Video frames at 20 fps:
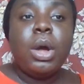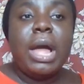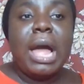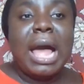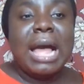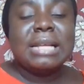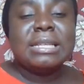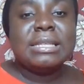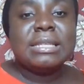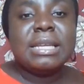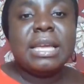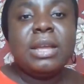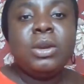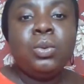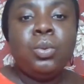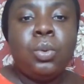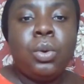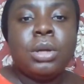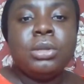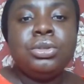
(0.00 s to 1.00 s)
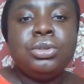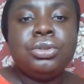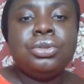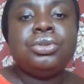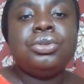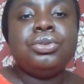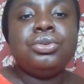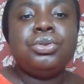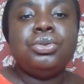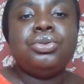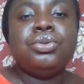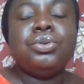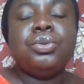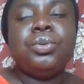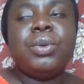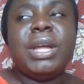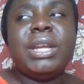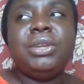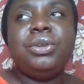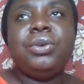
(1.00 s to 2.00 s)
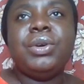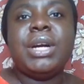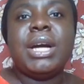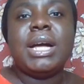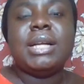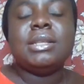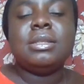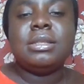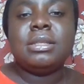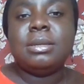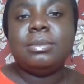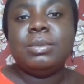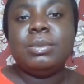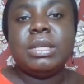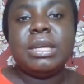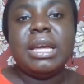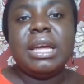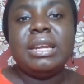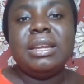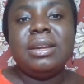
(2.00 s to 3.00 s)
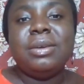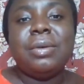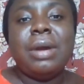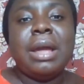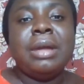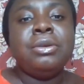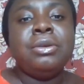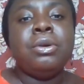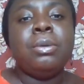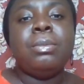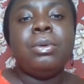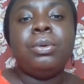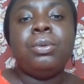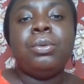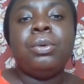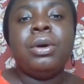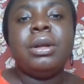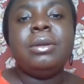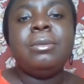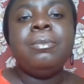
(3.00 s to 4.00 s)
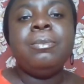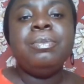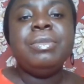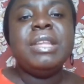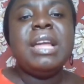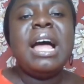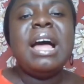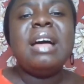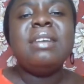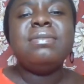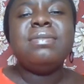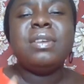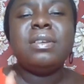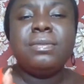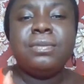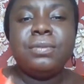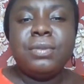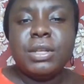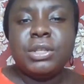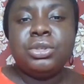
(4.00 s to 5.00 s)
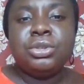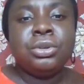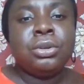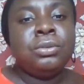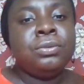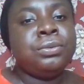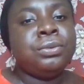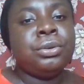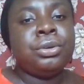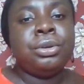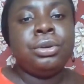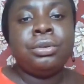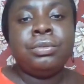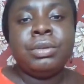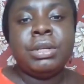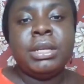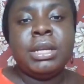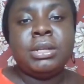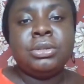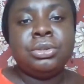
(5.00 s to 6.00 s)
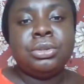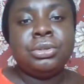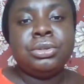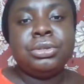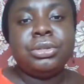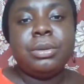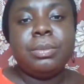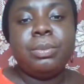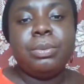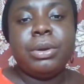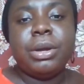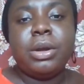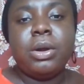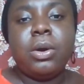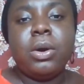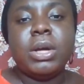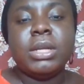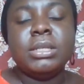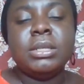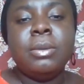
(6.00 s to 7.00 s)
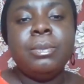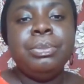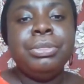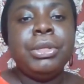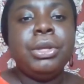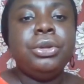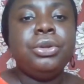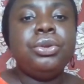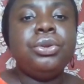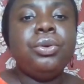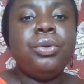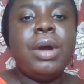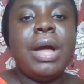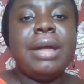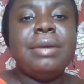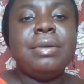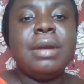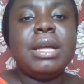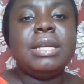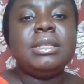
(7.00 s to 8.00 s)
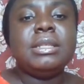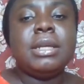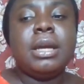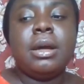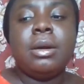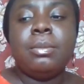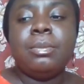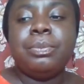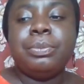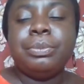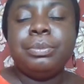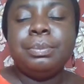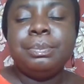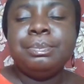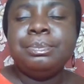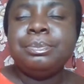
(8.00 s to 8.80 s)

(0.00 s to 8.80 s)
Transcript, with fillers: asking what do you do when you can't seem to get it right number one have a vision for your relationship with god you know i read um